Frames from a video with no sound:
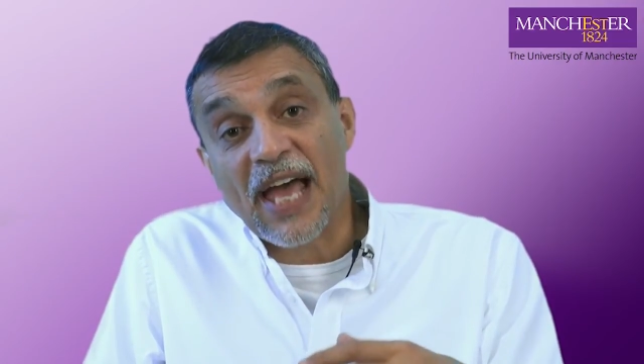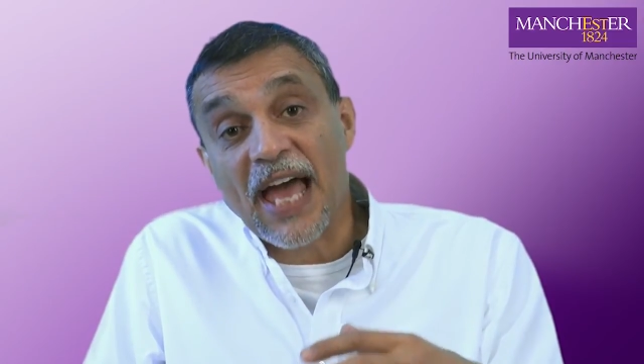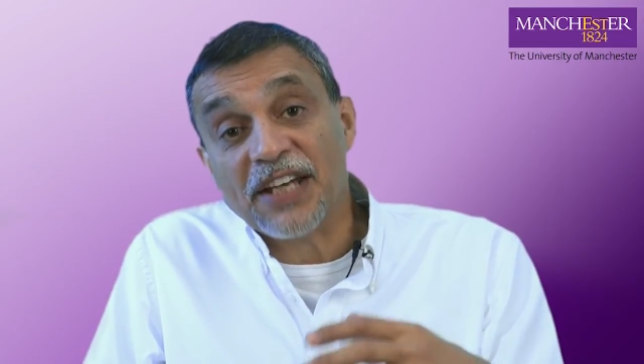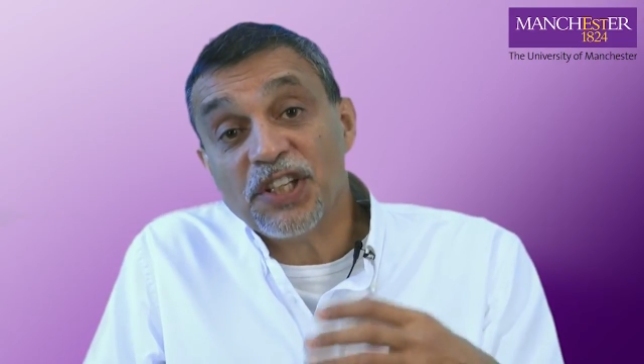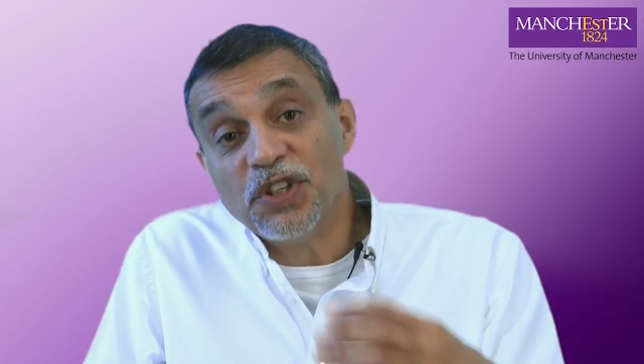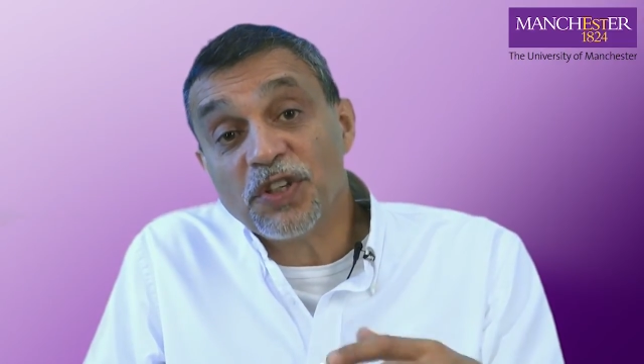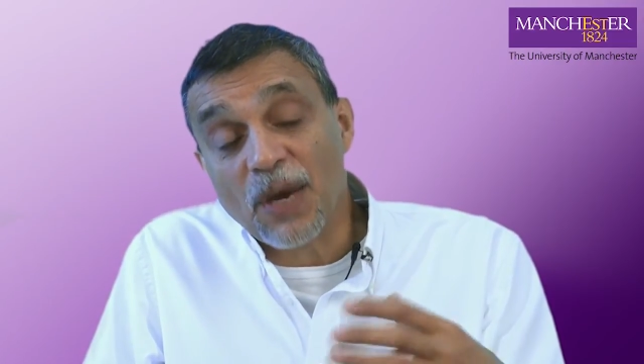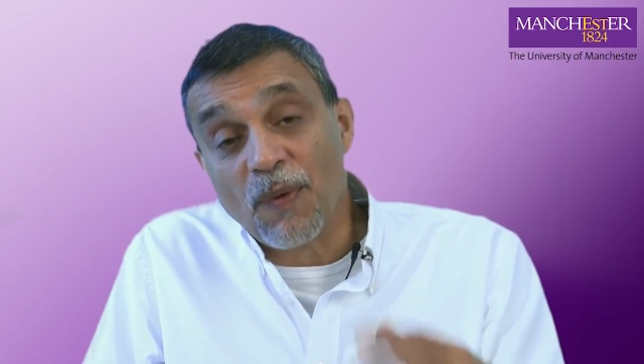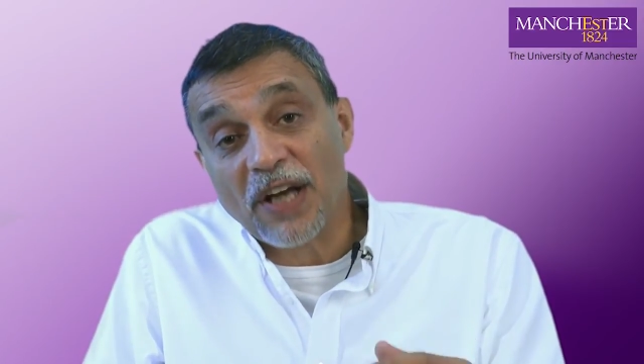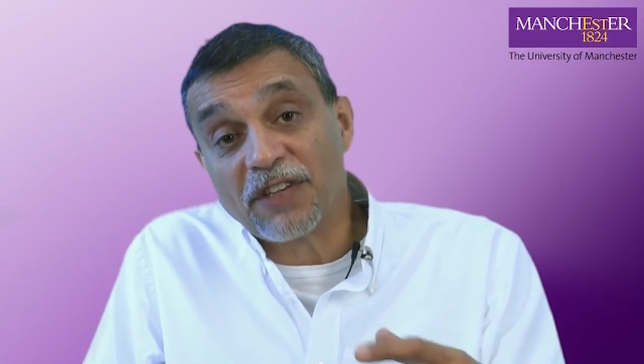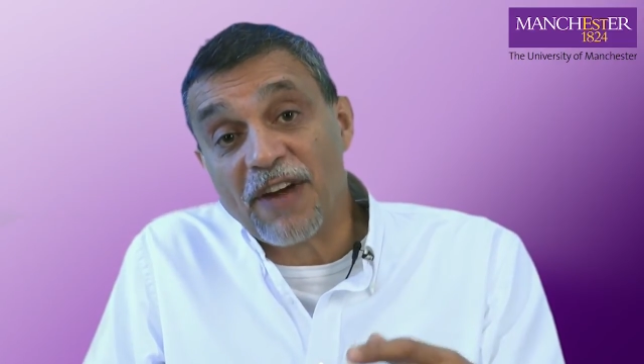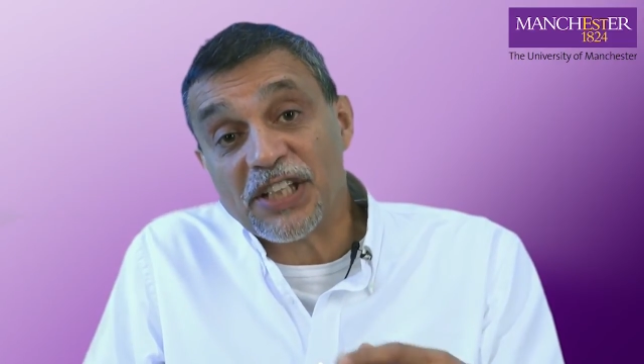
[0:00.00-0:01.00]
and UK
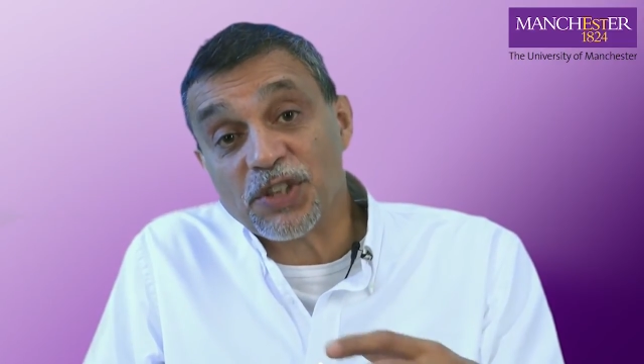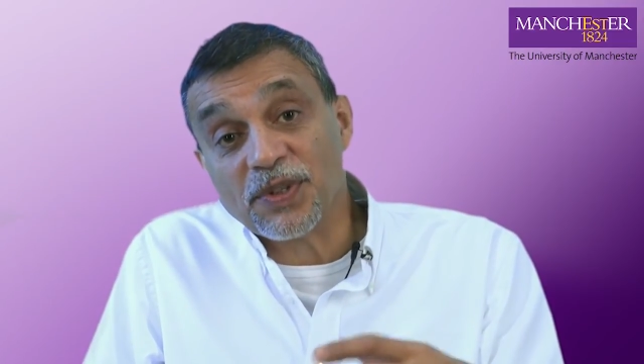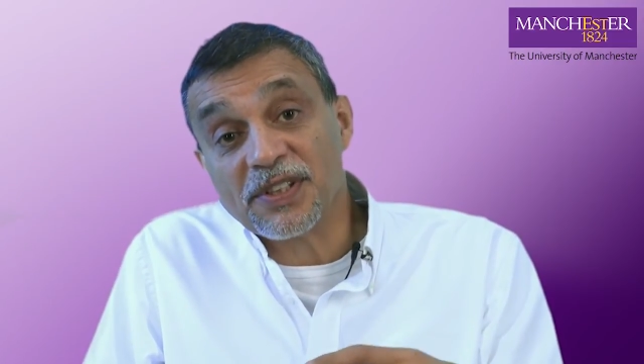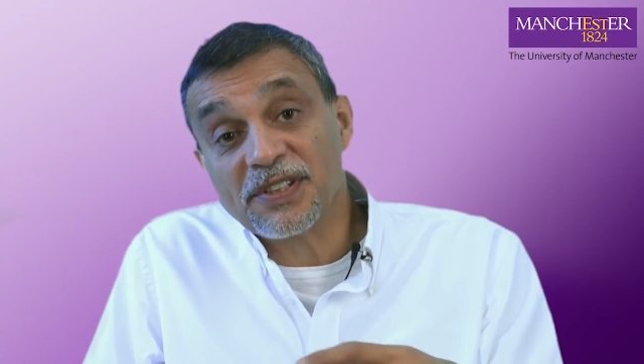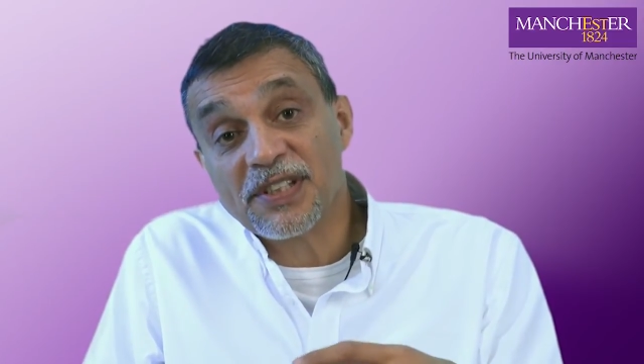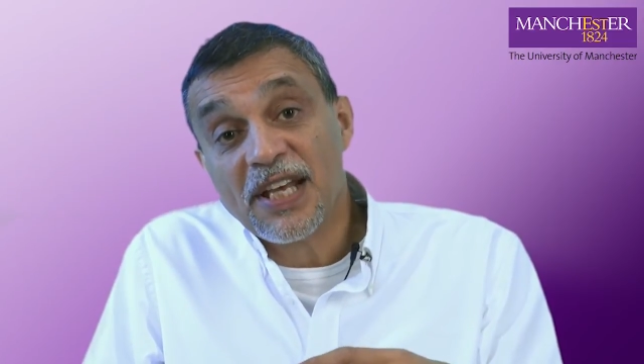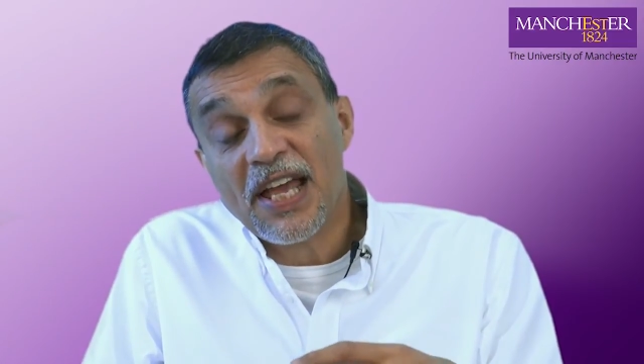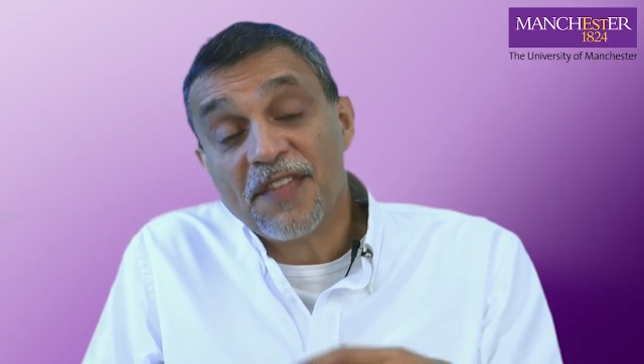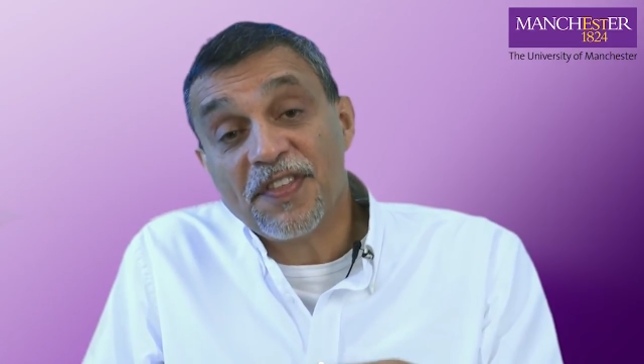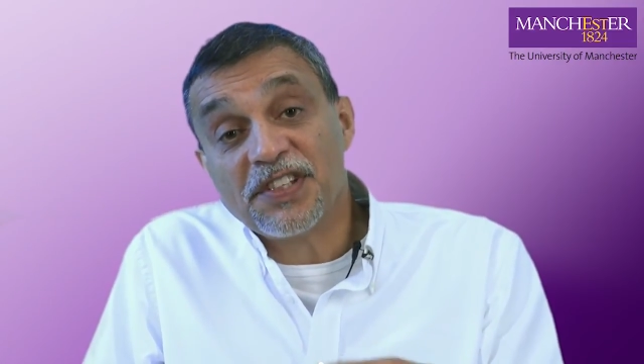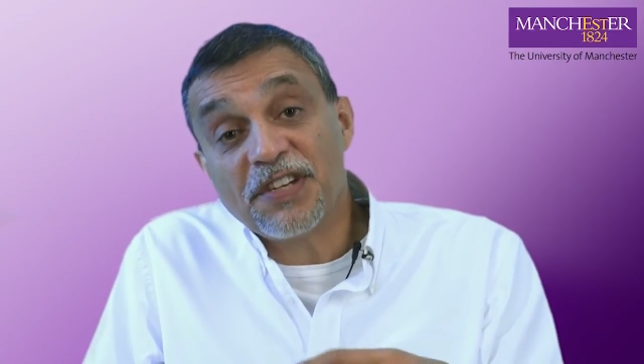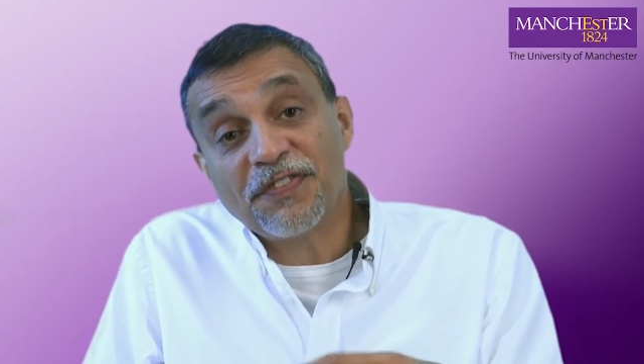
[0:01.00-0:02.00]
white graduates,
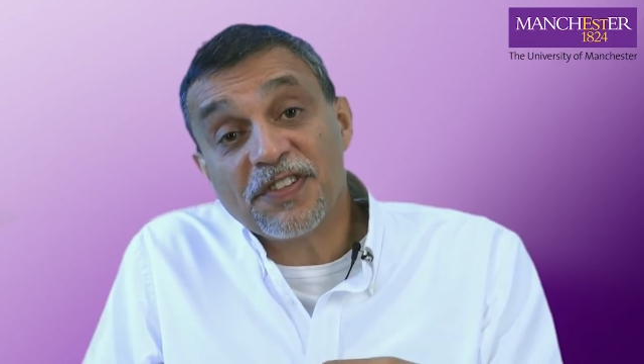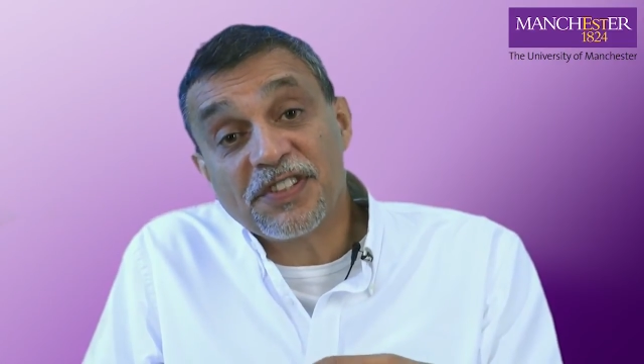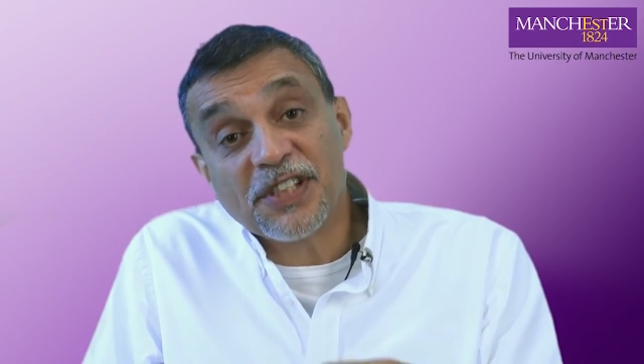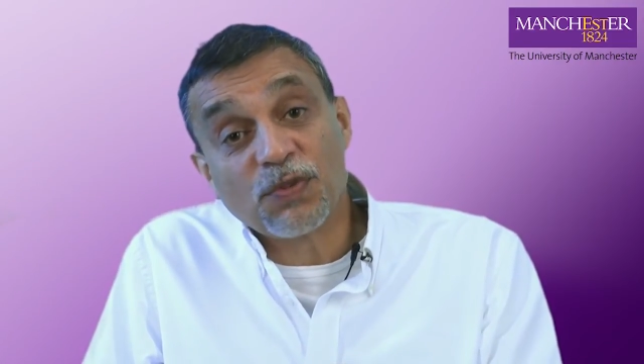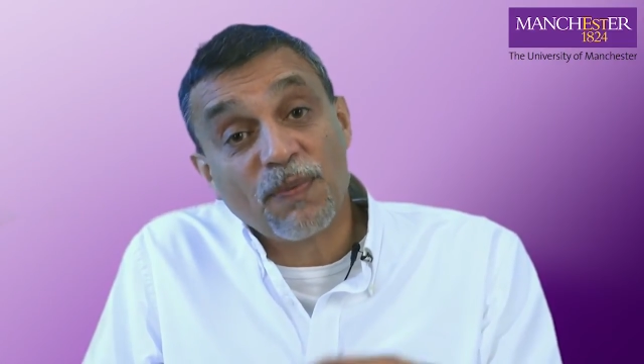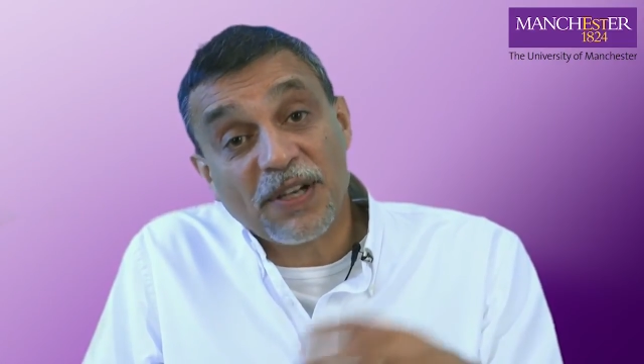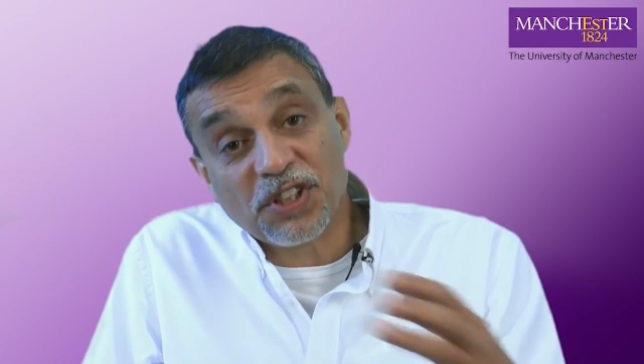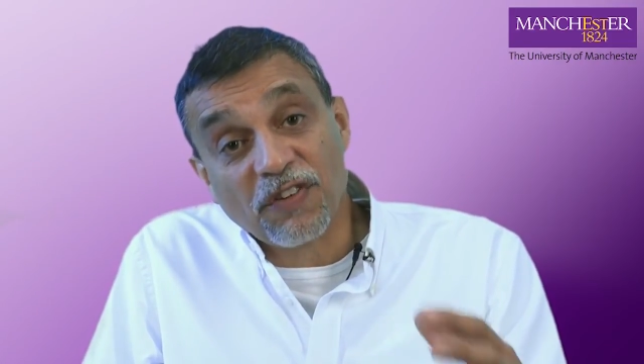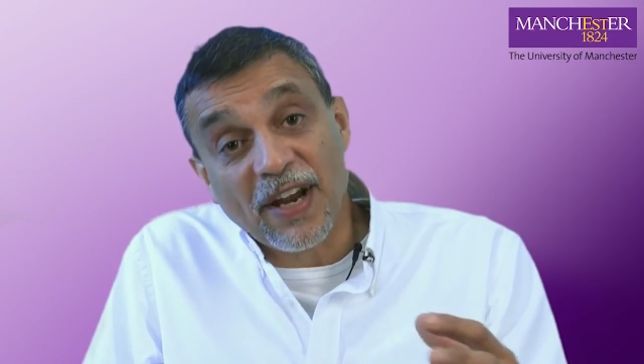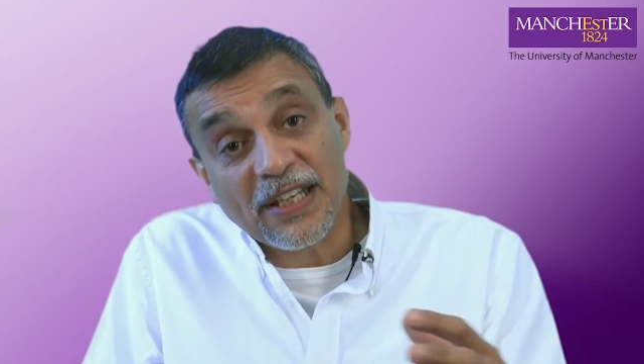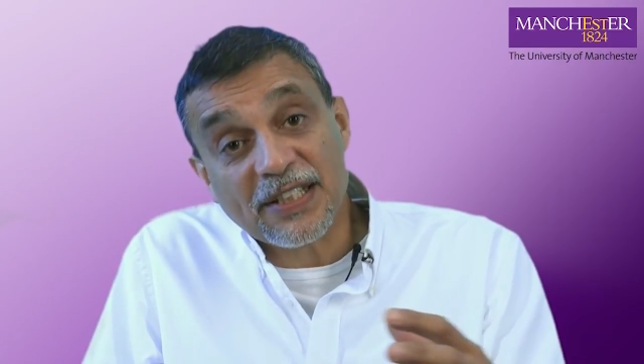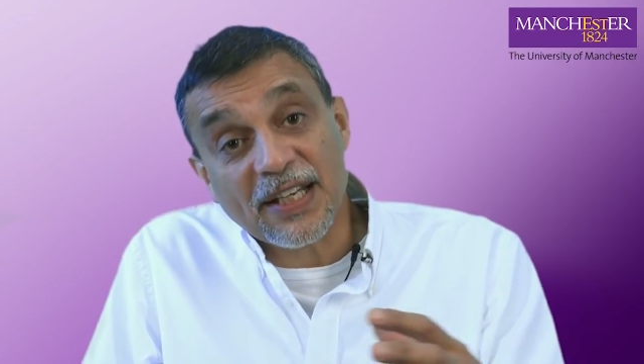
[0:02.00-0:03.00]
the differences were much
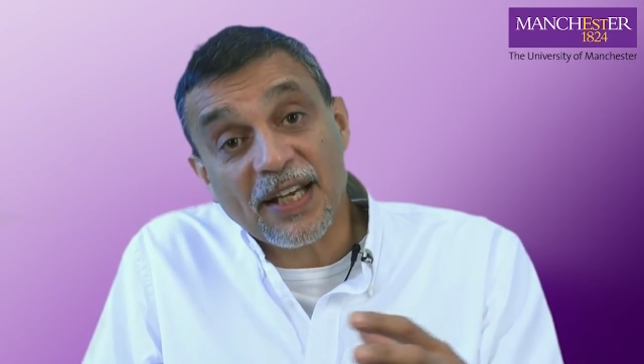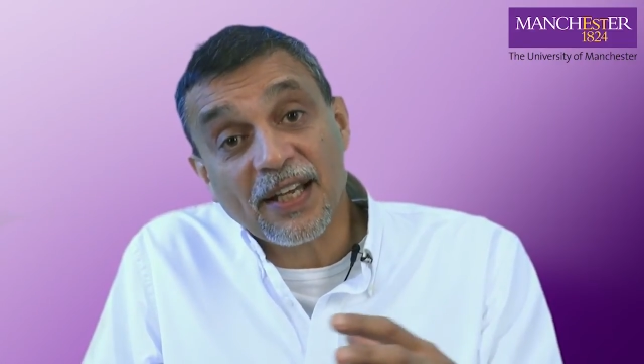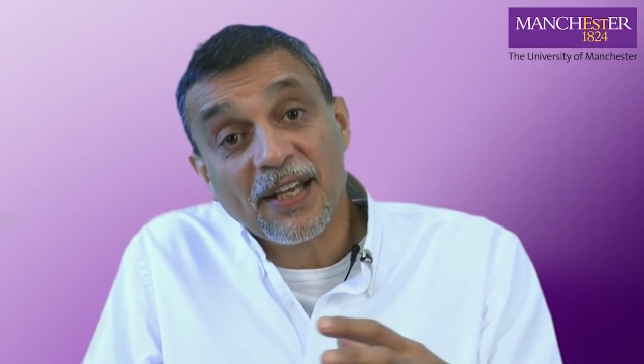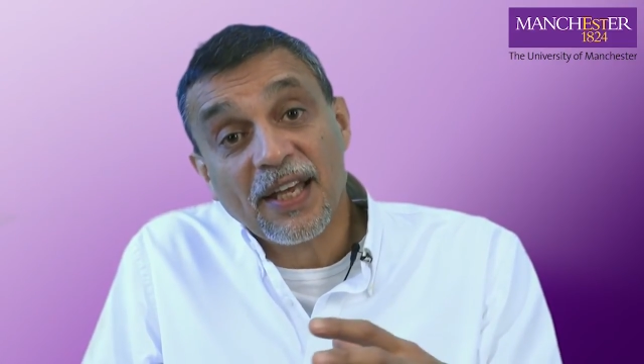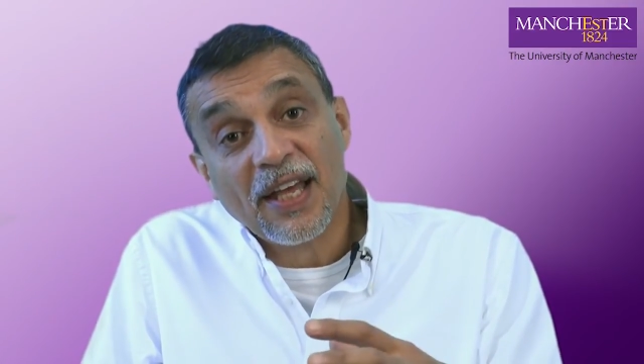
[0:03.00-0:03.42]
greater.